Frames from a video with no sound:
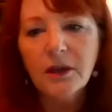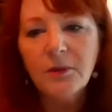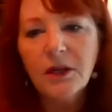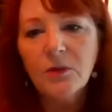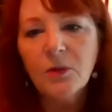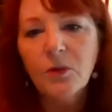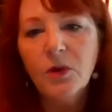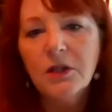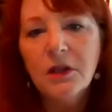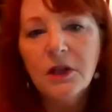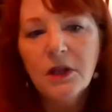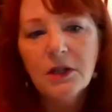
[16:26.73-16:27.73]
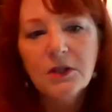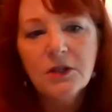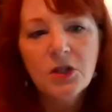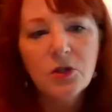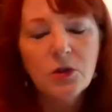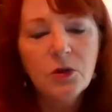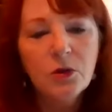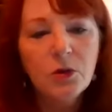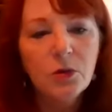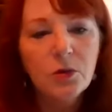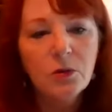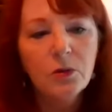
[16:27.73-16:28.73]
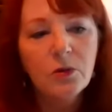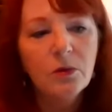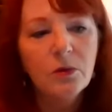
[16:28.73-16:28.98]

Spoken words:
I mean, what do you